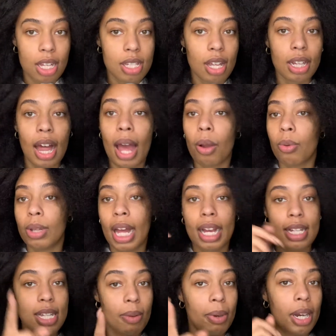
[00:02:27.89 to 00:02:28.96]
So like I
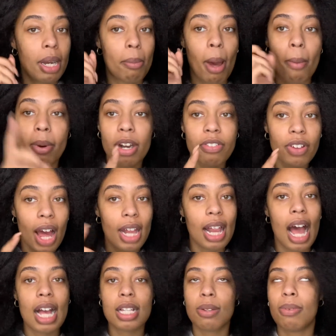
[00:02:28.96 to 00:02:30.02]
said, when I did my butterfly
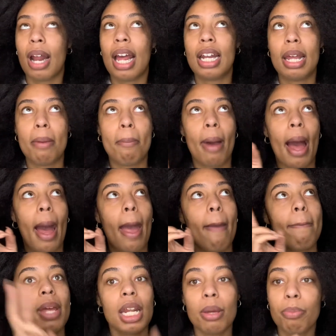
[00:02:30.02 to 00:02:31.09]
locks, when I did my
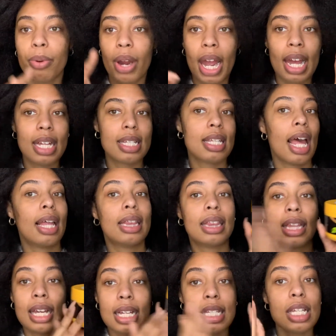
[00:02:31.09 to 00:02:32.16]
mini braids, like
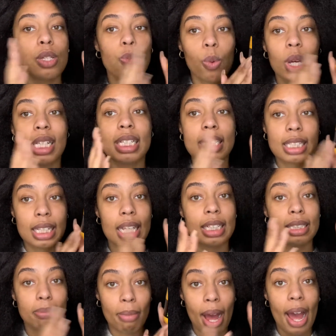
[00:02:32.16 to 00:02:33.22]
this is what
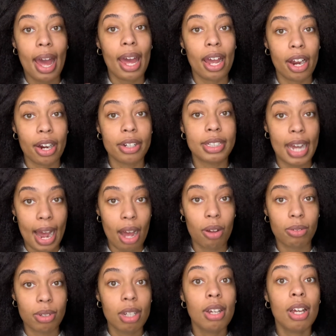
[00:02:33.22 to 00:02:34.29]
slicks my hair
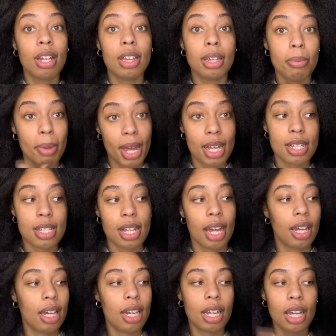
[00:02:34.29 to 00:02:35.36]
down the best. Like
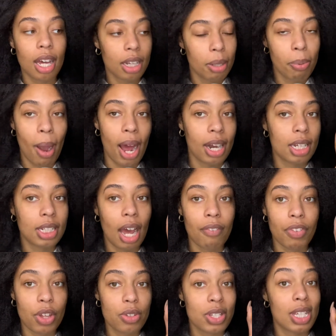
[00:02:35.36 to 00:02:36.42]
any other product I've
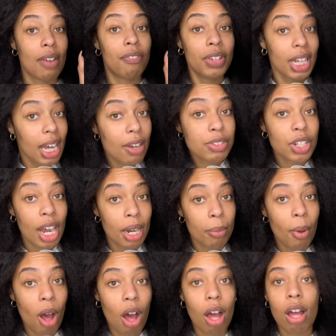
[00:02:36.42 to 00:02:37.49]
used, because I feel like I've tried them
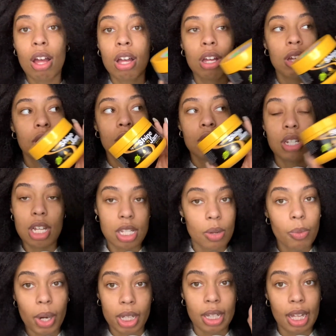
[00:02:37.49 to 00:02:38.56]
all, doesn't
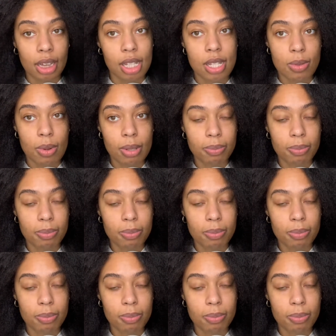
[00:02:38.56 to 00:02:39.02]
work like this one.